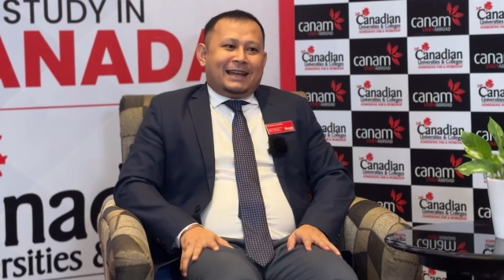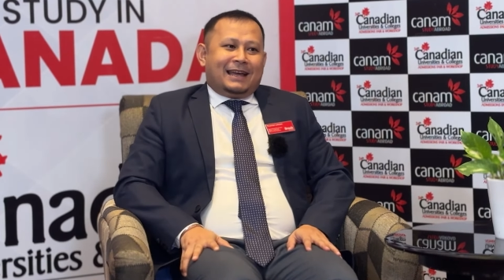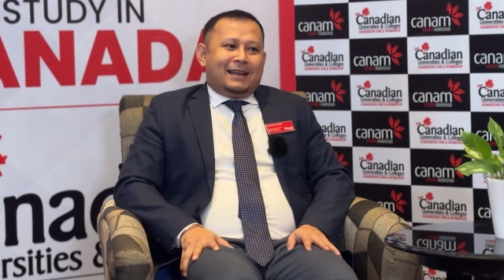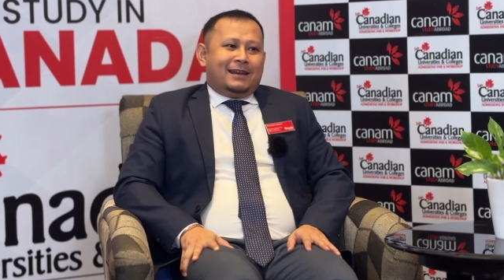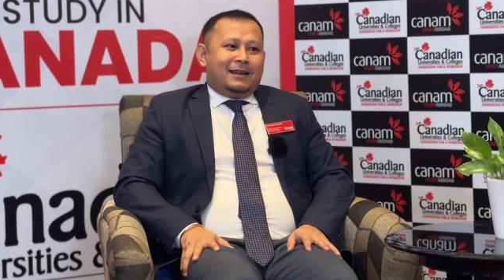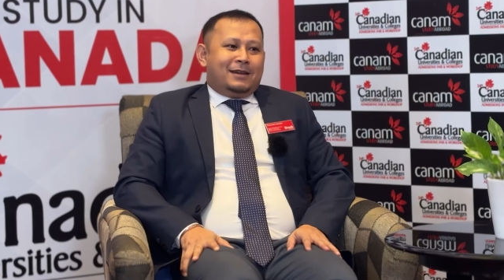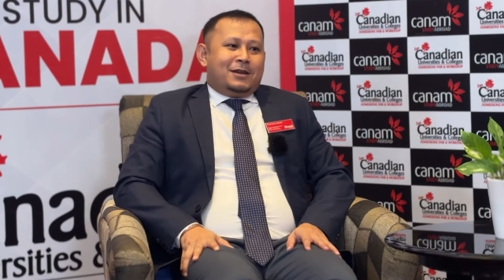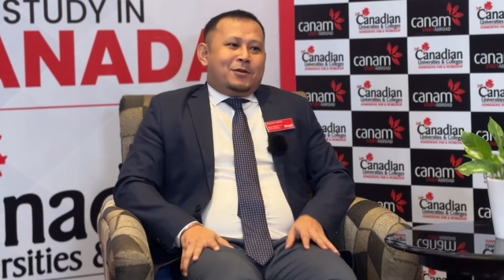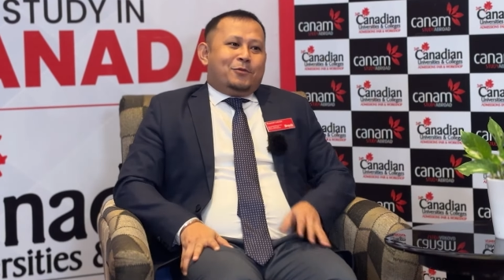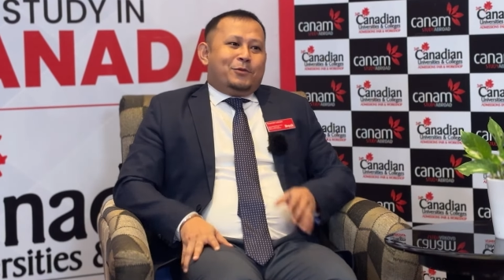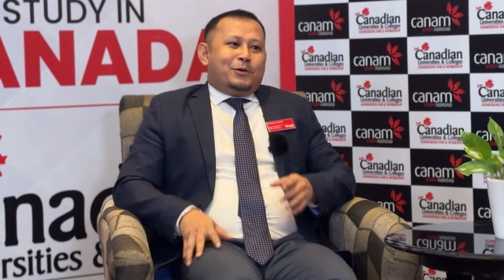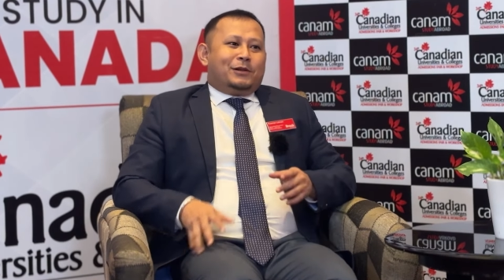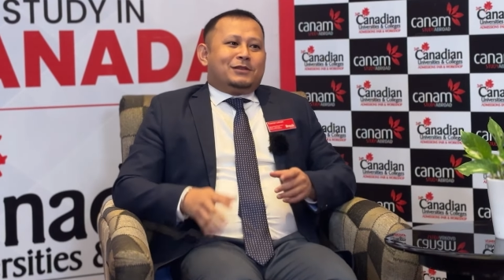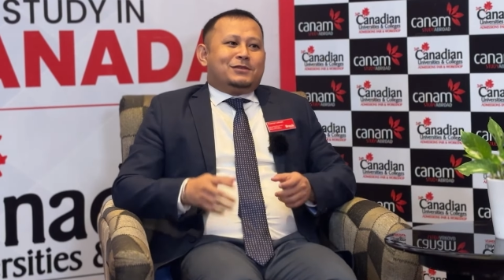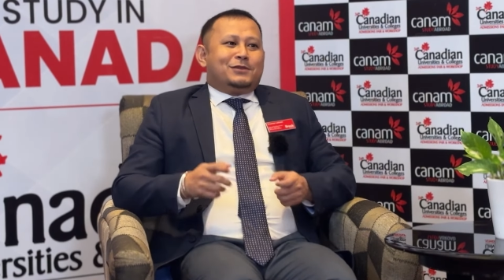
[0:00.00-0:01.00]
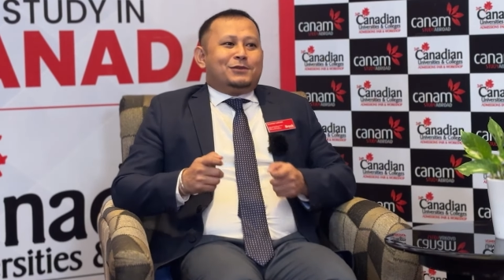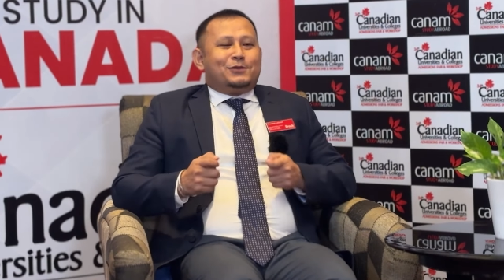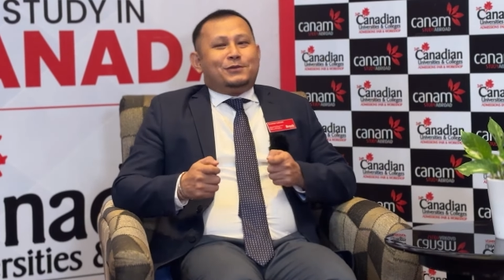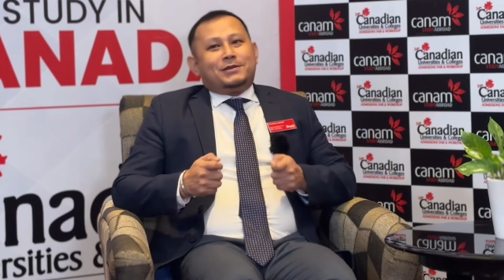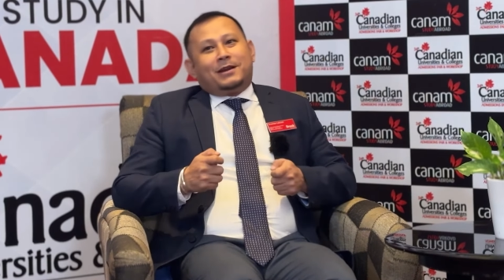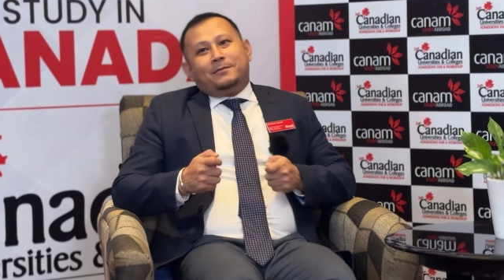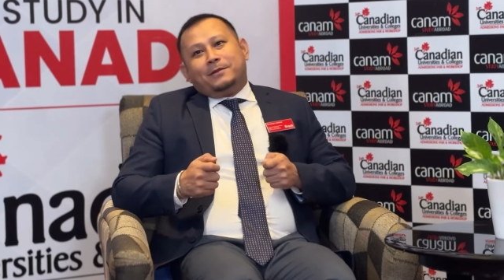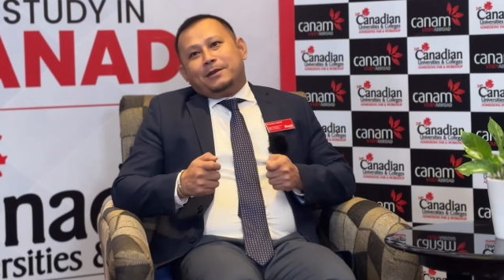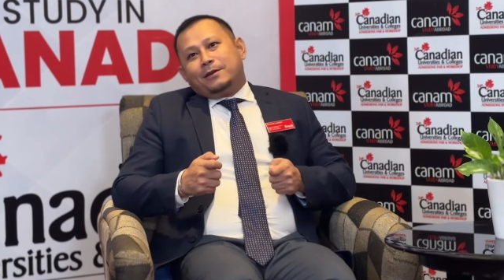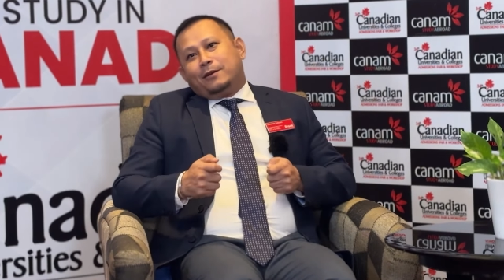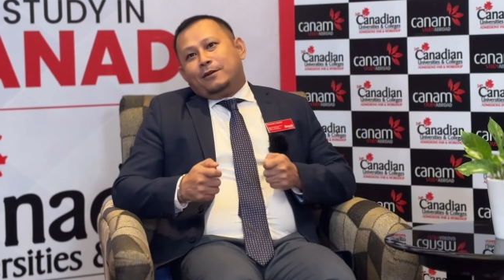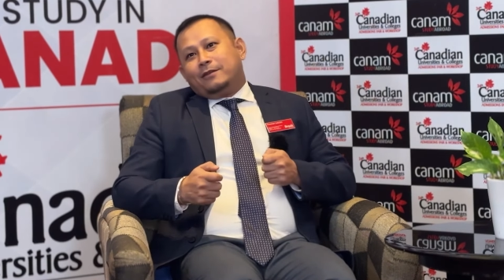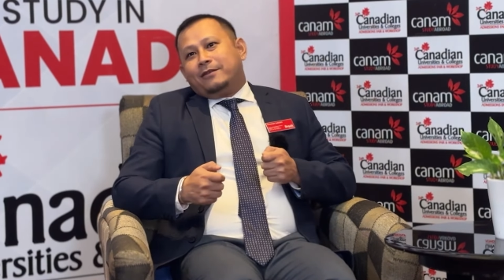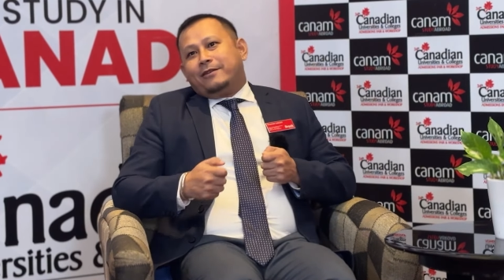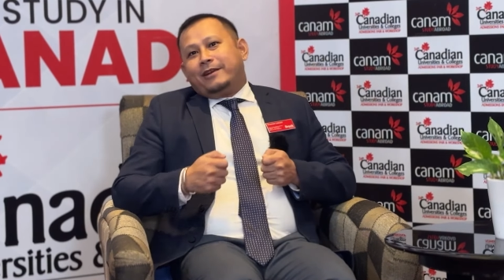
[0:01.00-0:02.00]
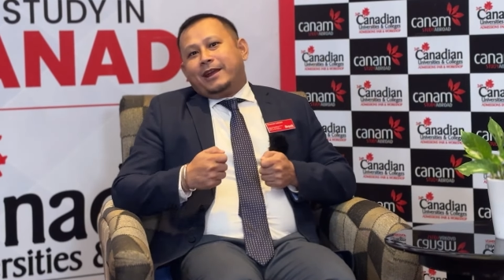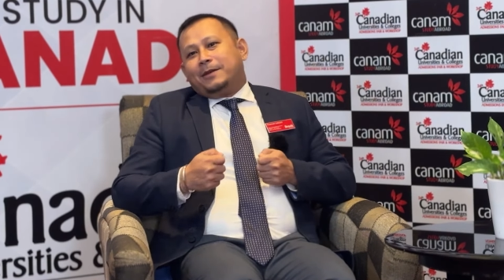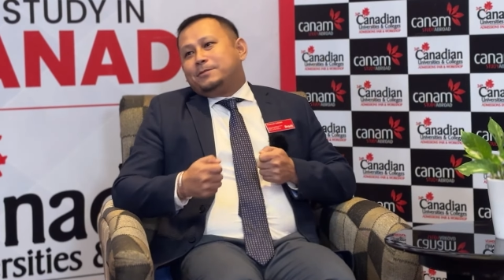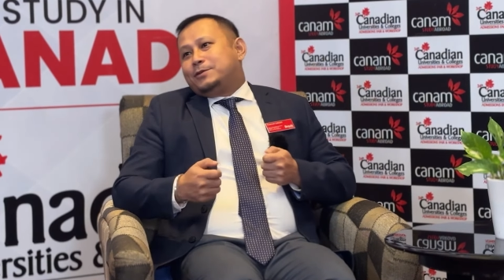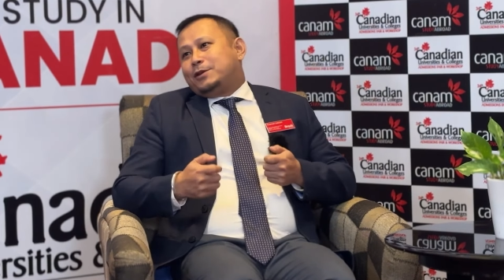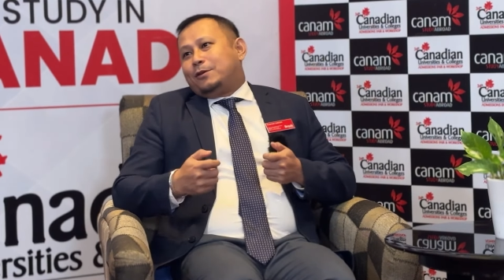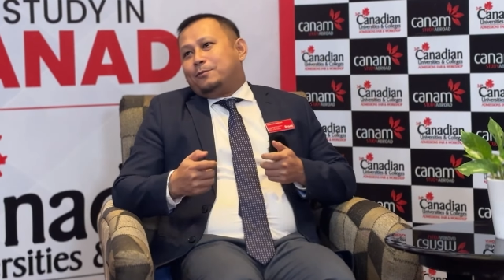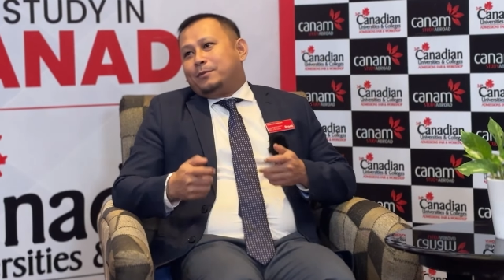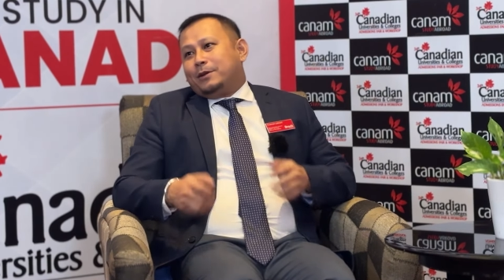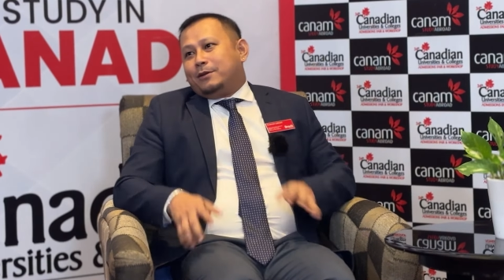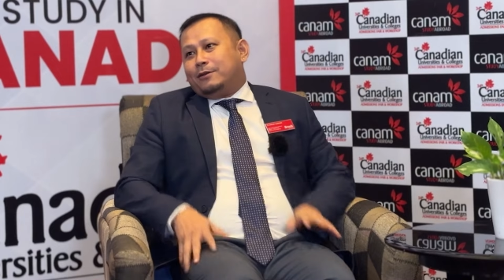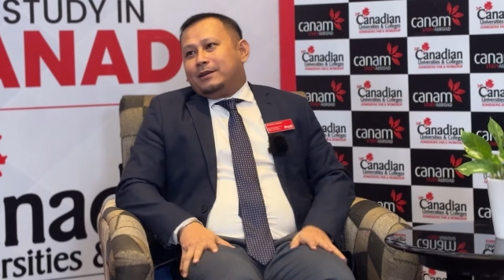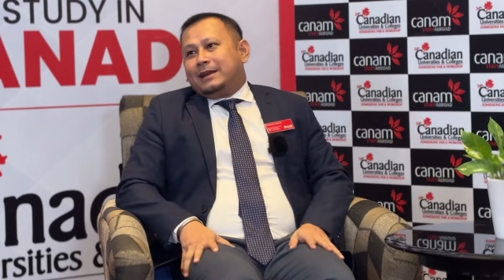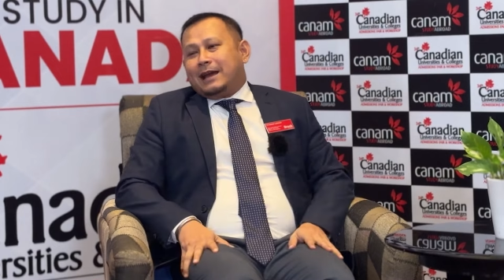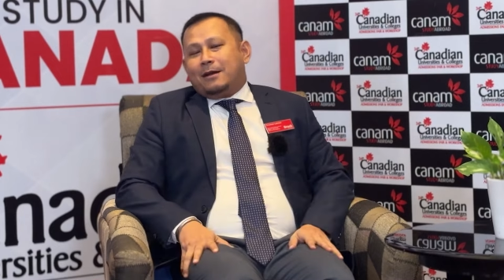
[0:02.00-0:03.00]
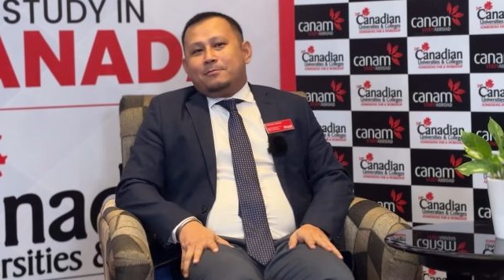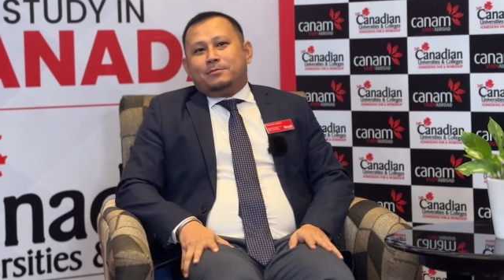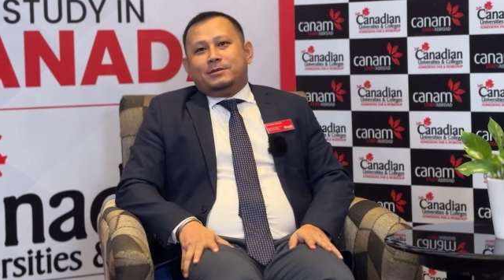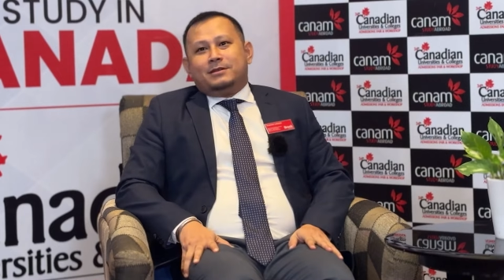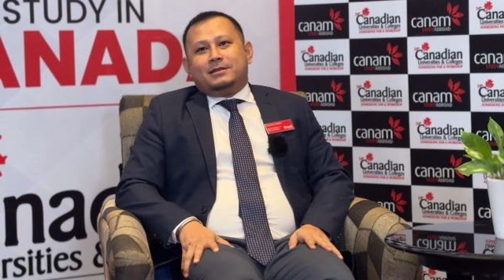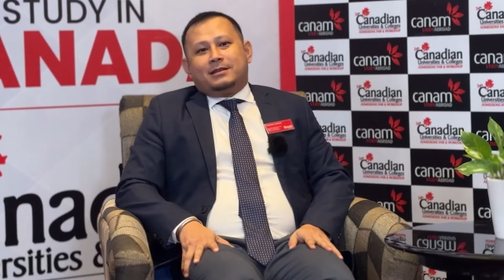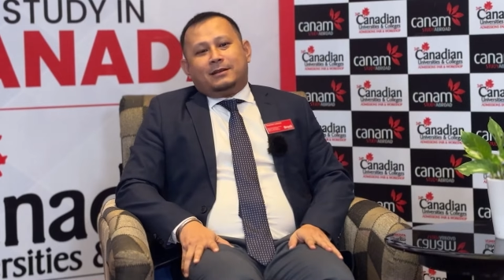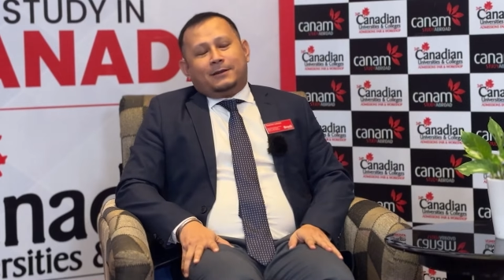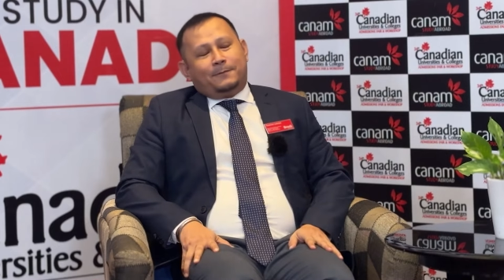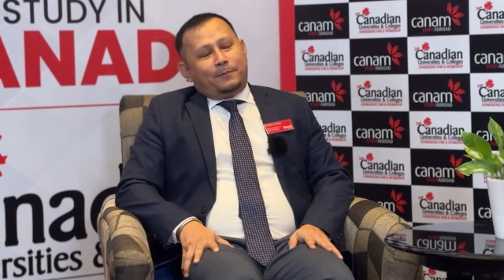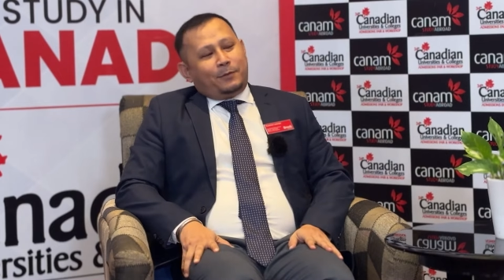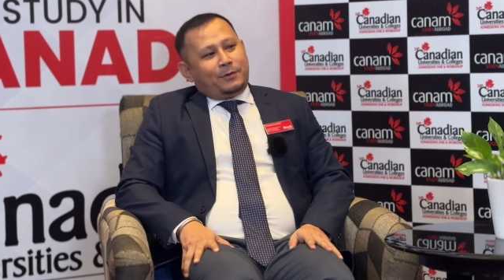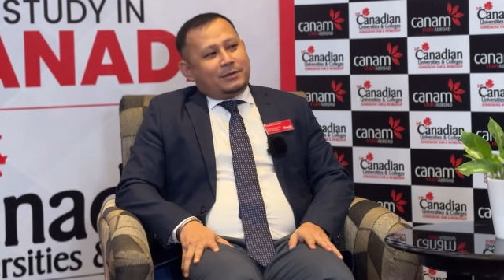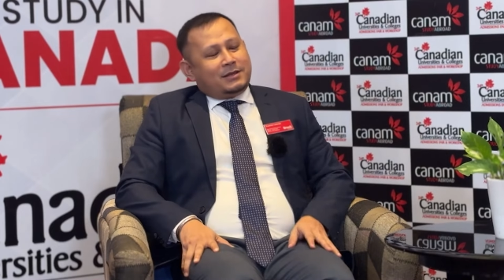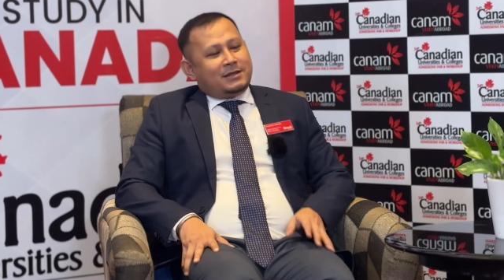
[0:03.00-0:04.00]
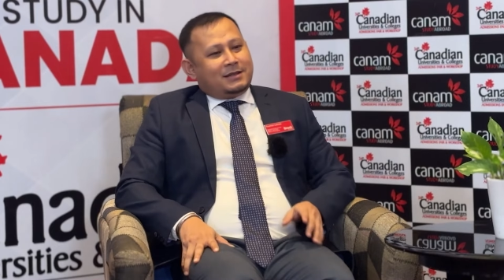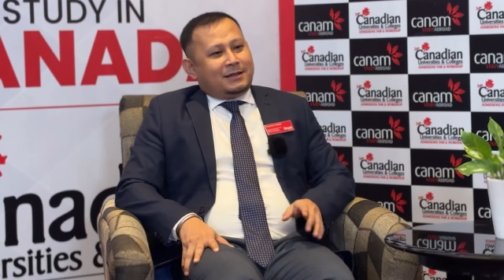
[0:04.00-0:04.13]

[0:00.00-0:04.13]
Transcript: And we also do something called grape stomping on campus, which